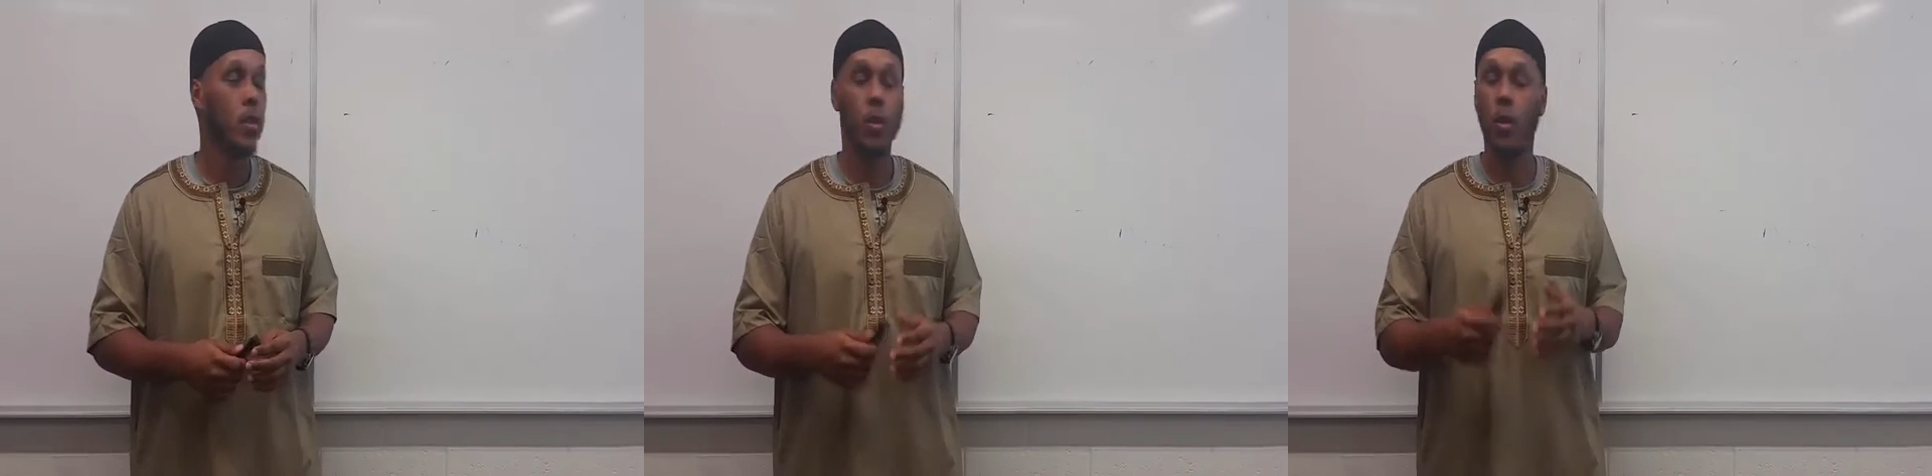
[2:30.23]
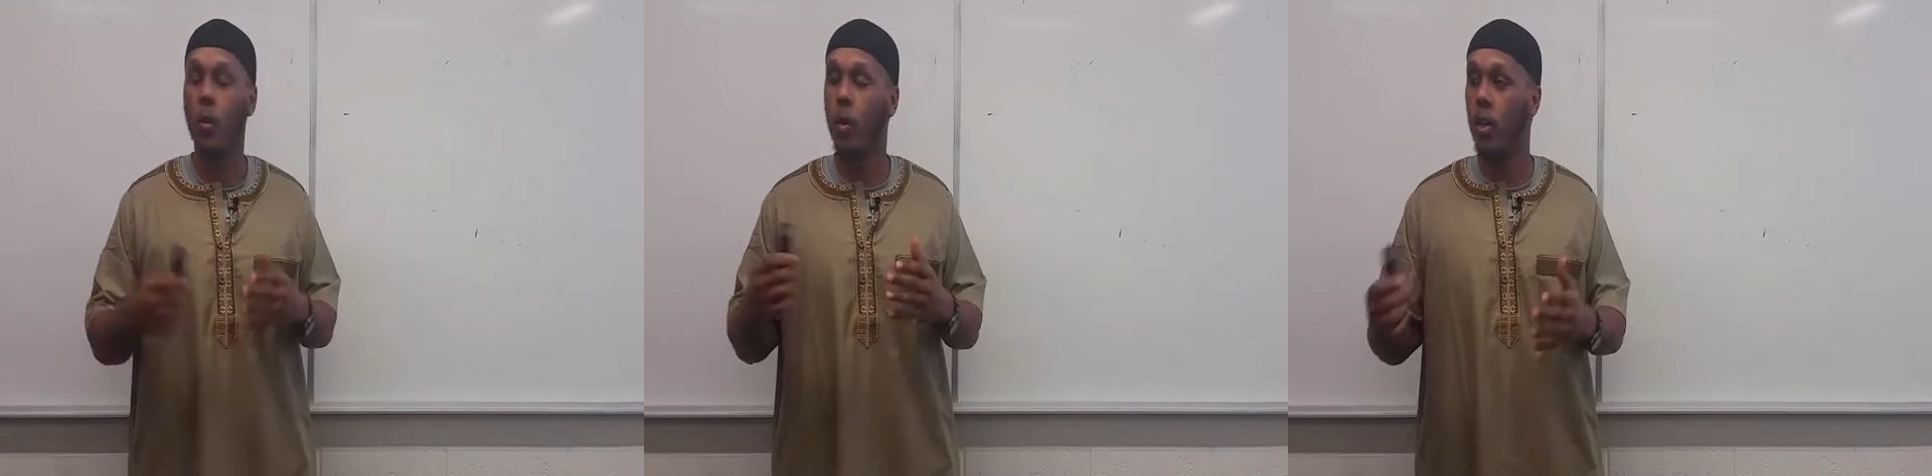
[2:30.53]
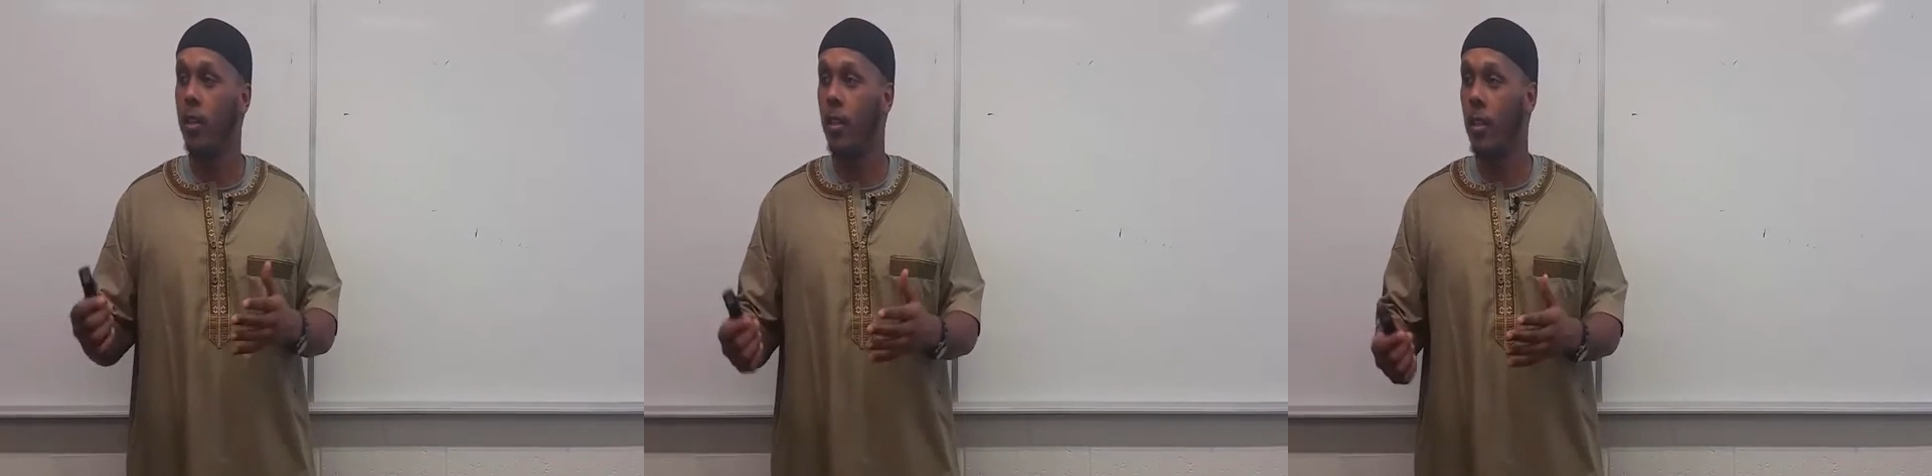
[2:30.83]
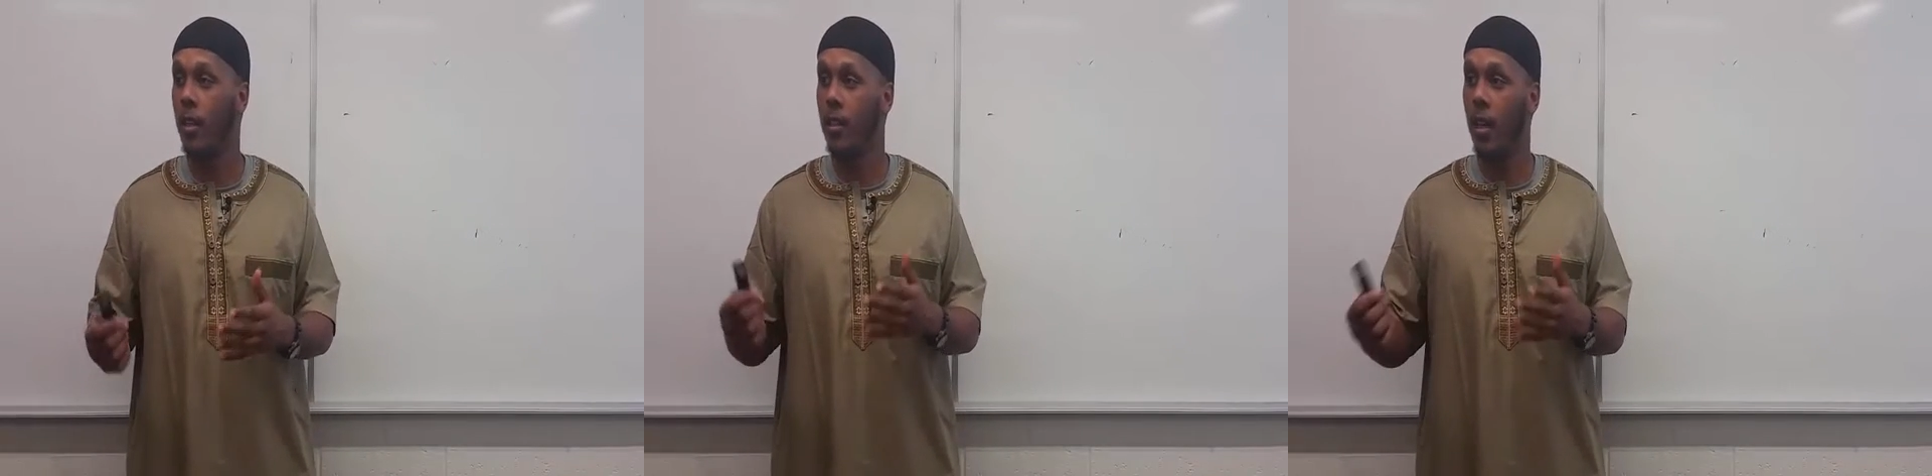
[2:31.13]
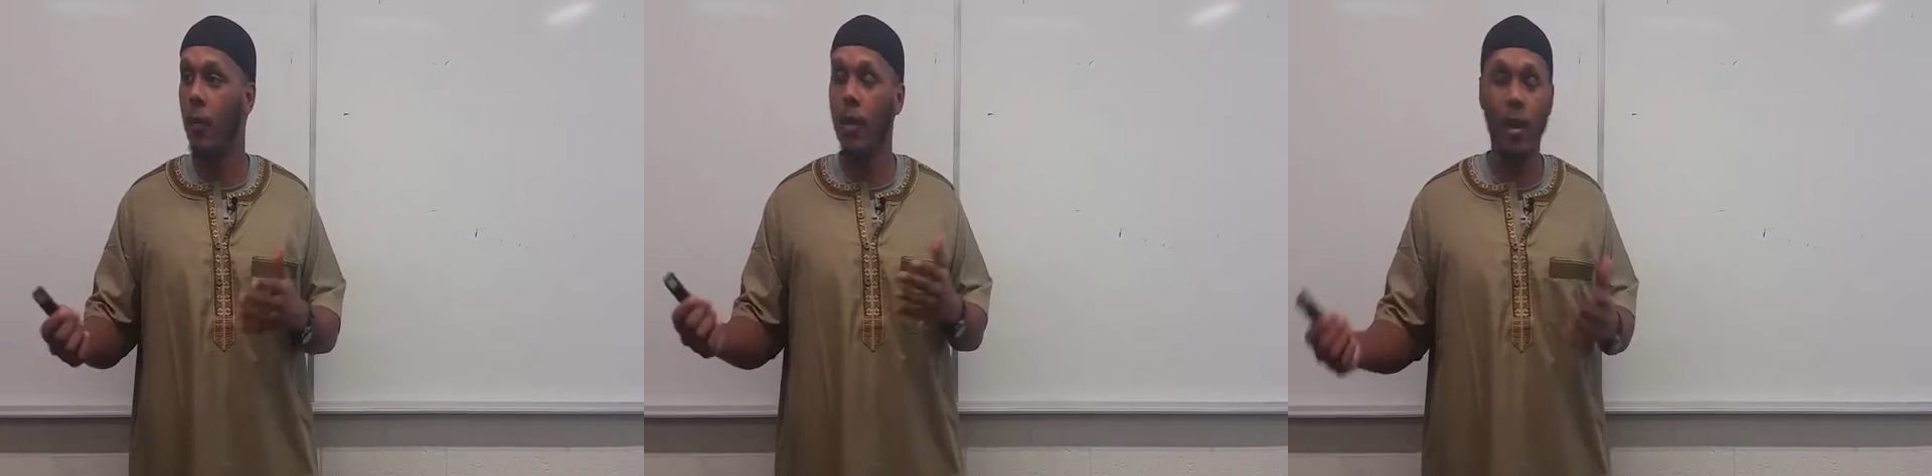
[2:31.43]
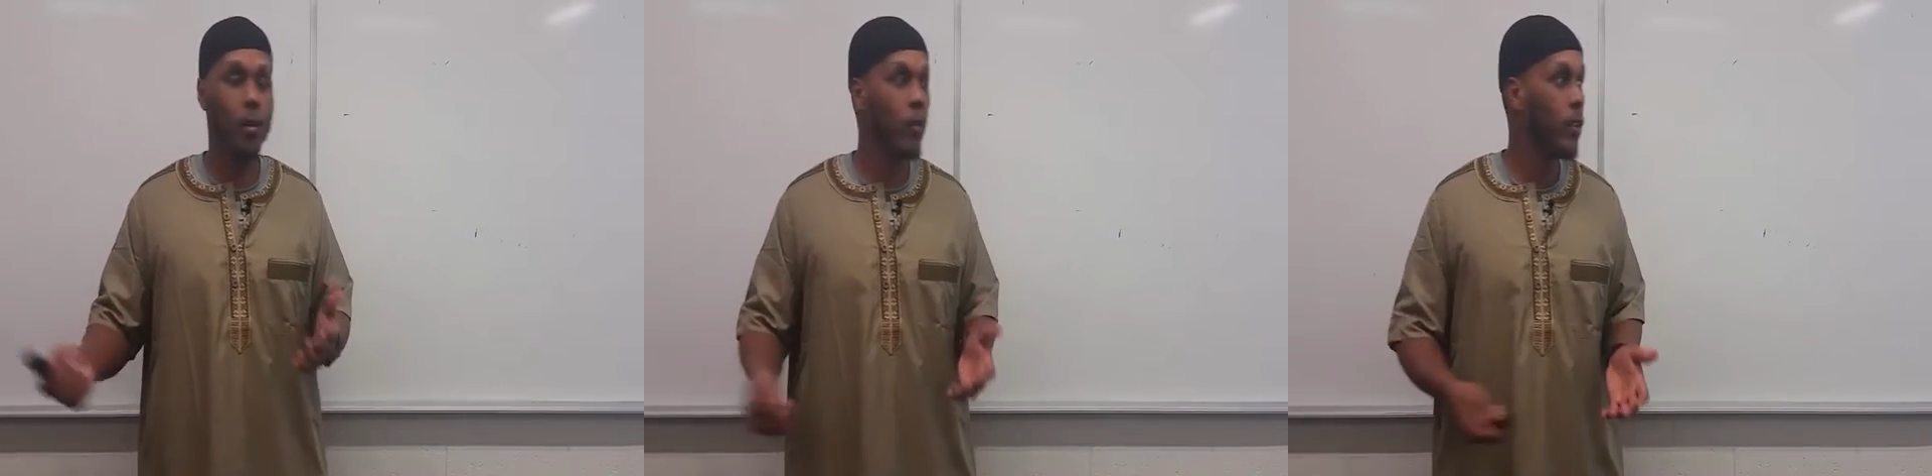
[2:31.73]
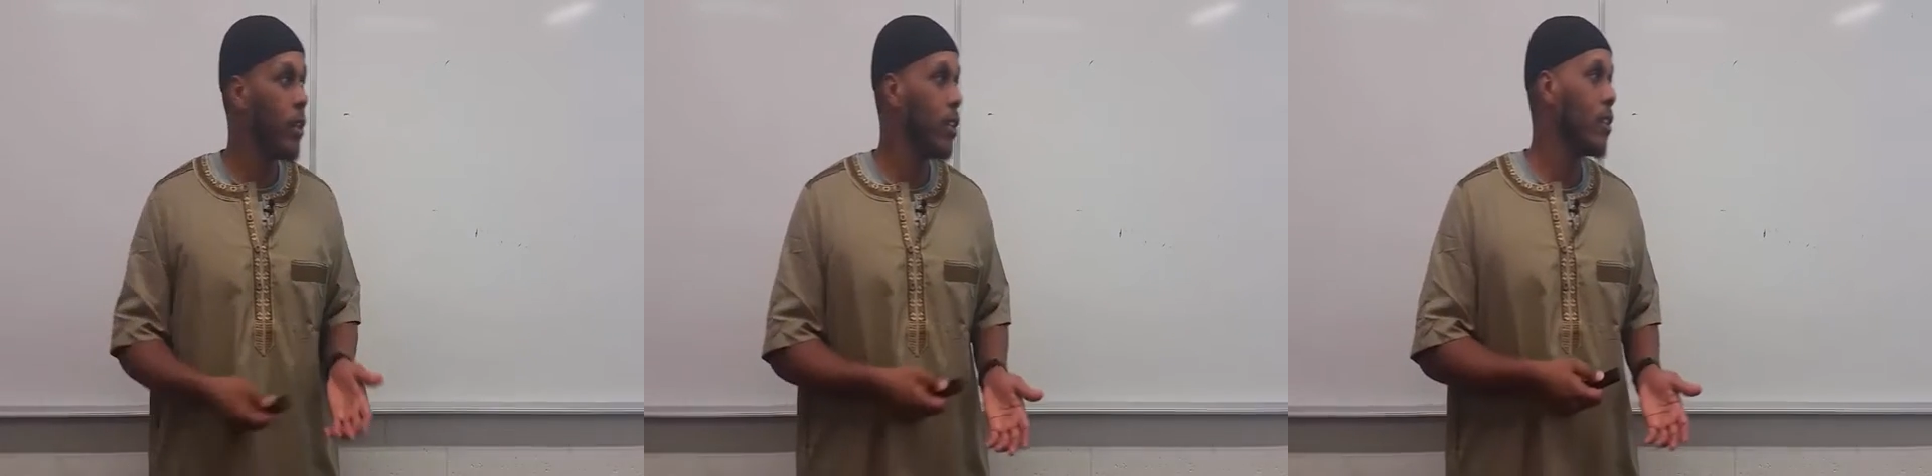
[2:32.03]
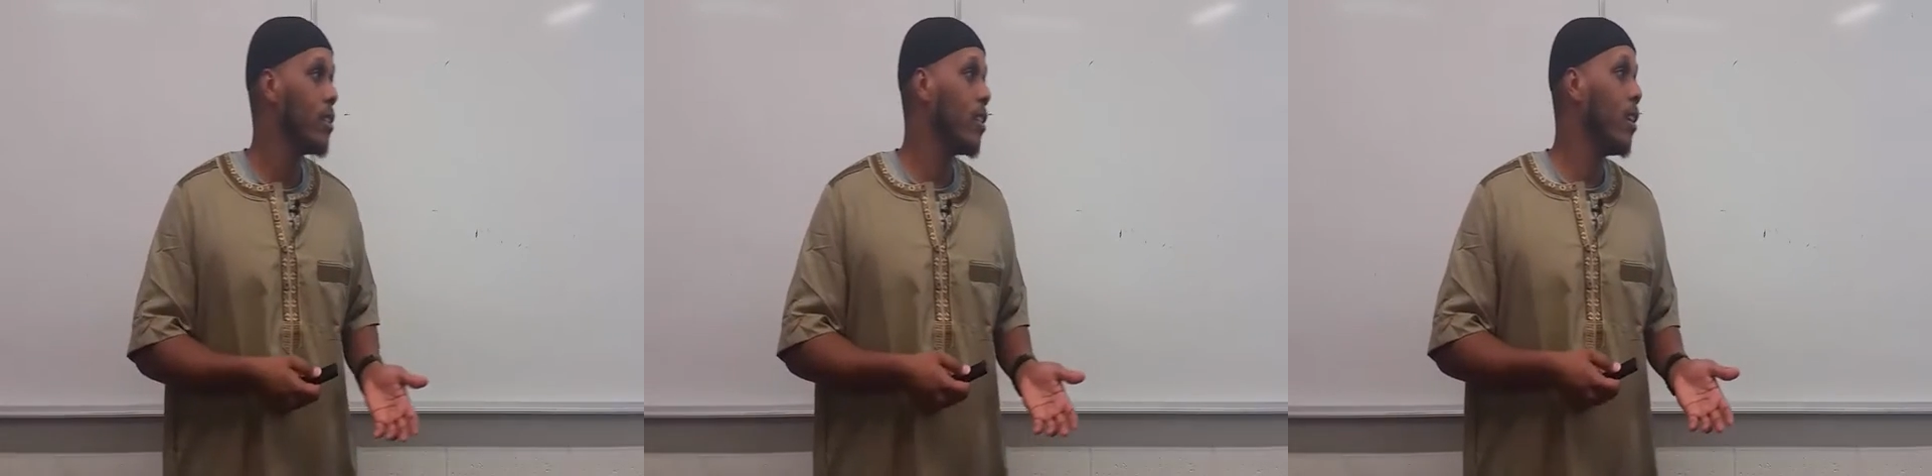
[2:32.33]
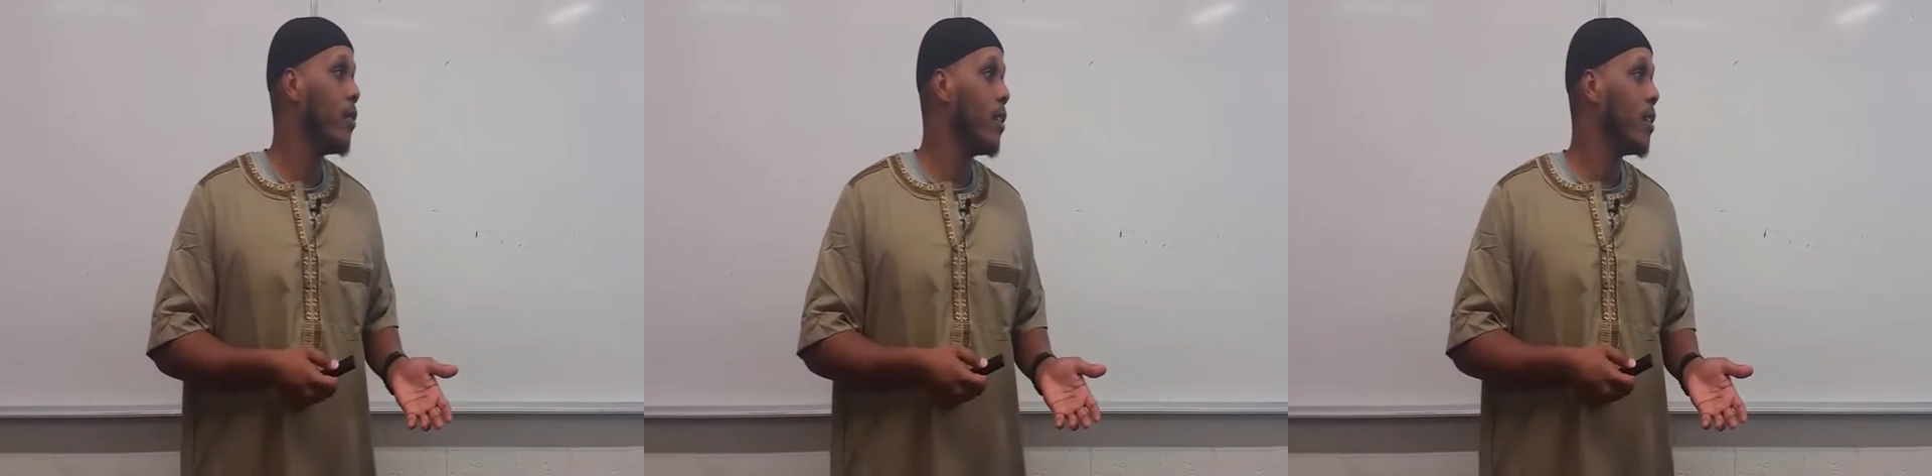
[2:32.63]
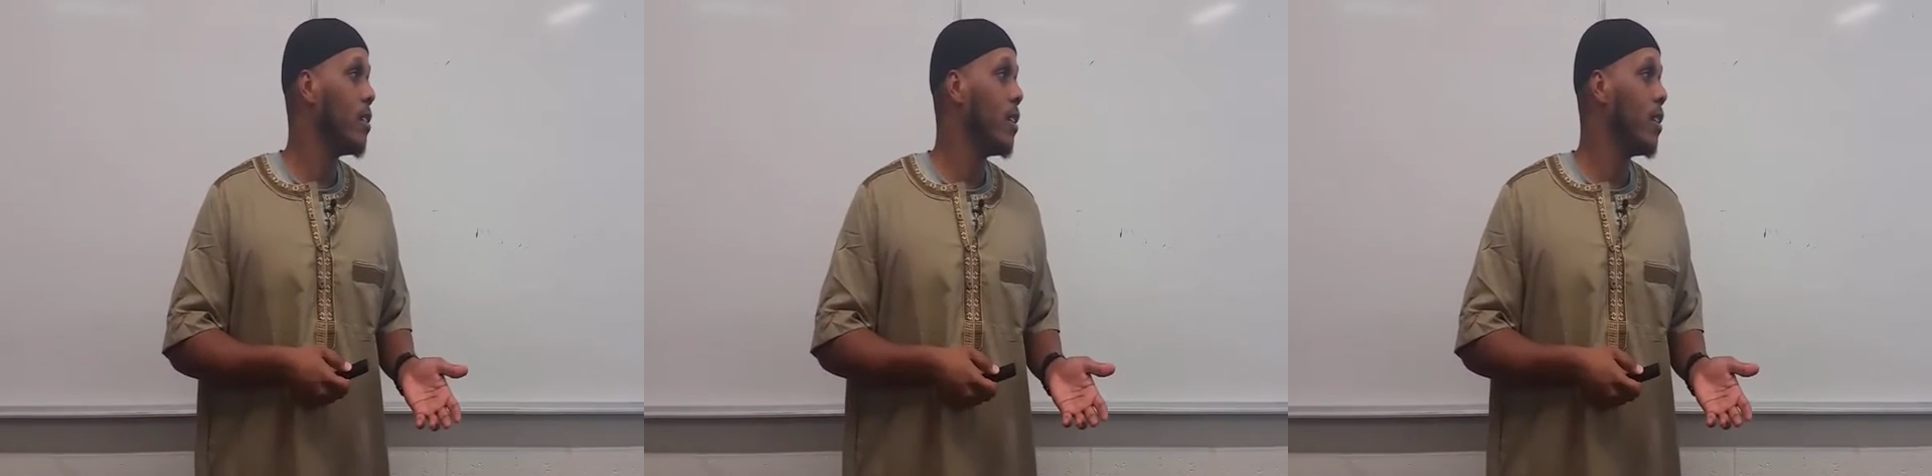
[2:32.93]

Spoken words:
So the word that does not belong over here, it's obvious,